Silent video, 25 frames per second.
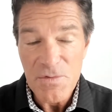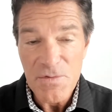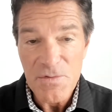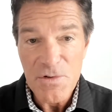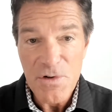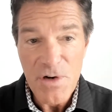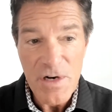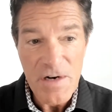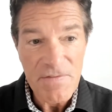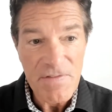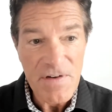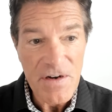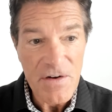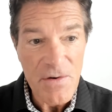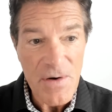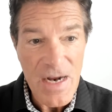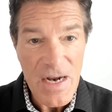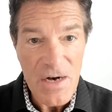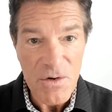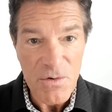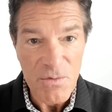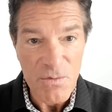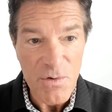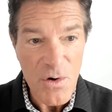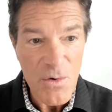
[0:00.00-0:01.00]
trying to figure out
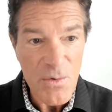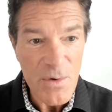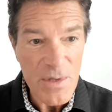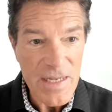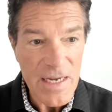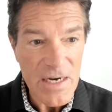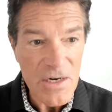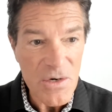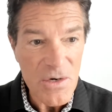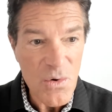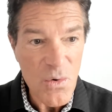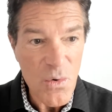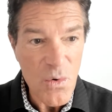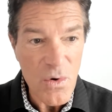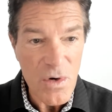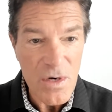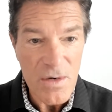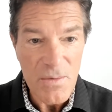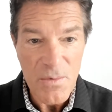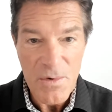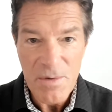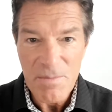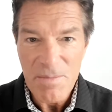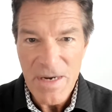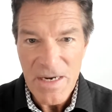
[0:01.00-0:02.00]
how to grow in that core
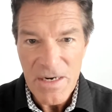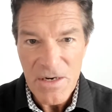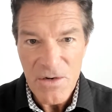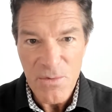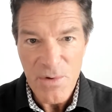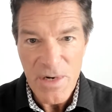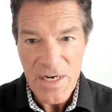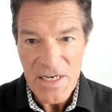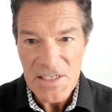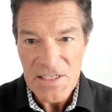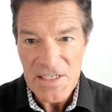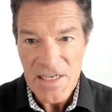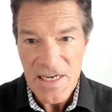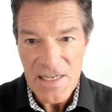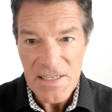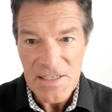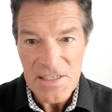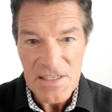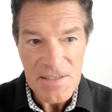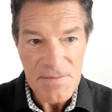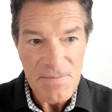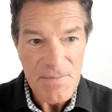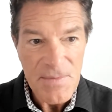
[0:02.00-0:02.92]
would make great sense.